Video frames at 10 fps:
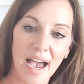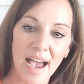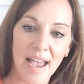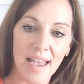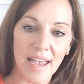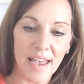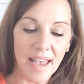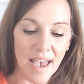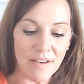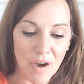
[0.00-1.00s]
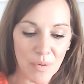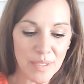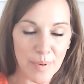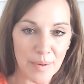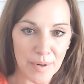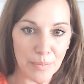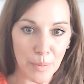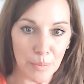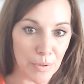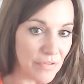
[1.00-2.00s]
I have always been a bit of a
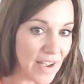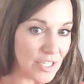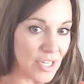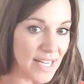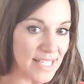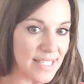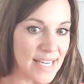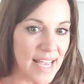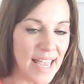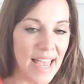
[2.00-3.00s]
perfectionist